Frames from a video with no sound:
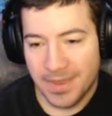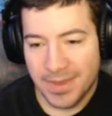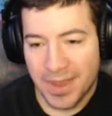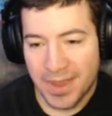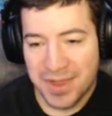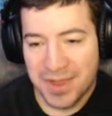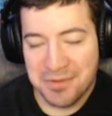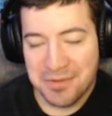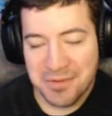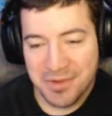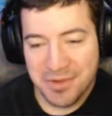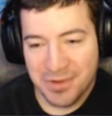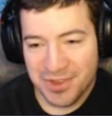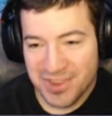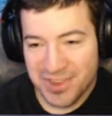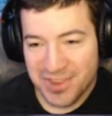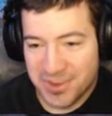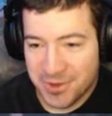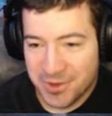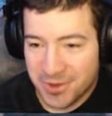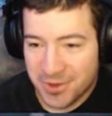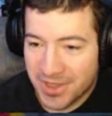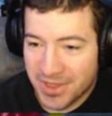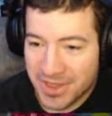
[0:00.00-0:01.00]
That would be really
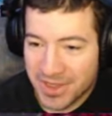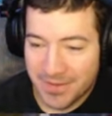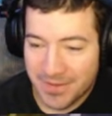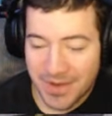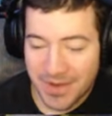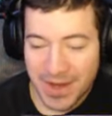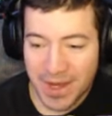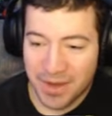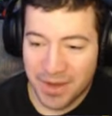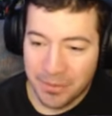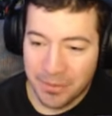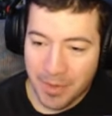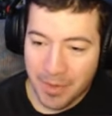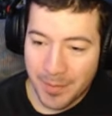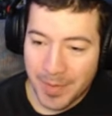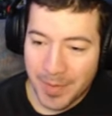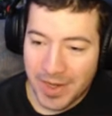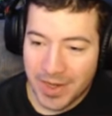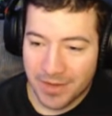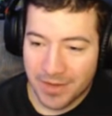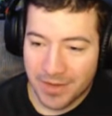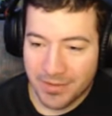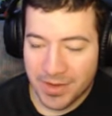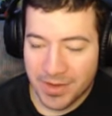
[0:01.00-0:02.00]
cool if I got a weapon
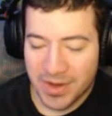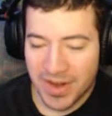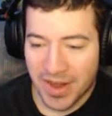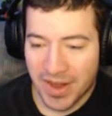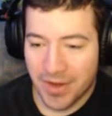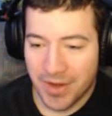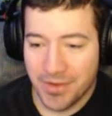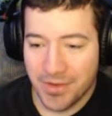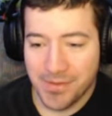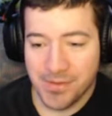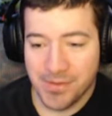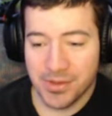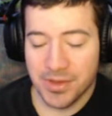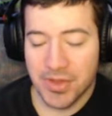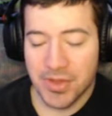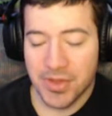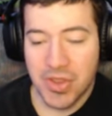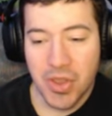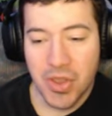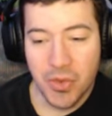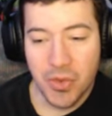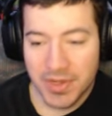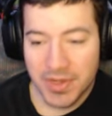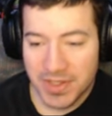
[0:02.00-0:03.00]
out of here. I don't really
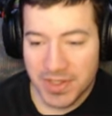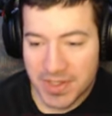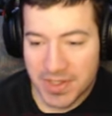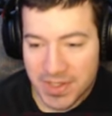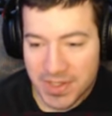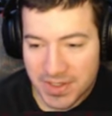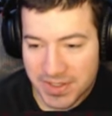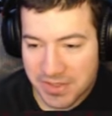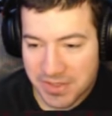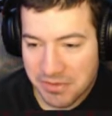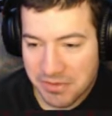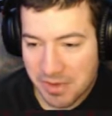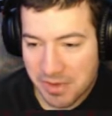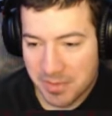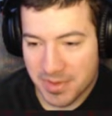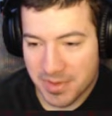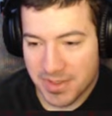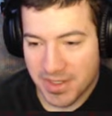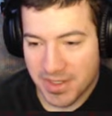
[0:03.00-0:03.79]
know what the DLC weapons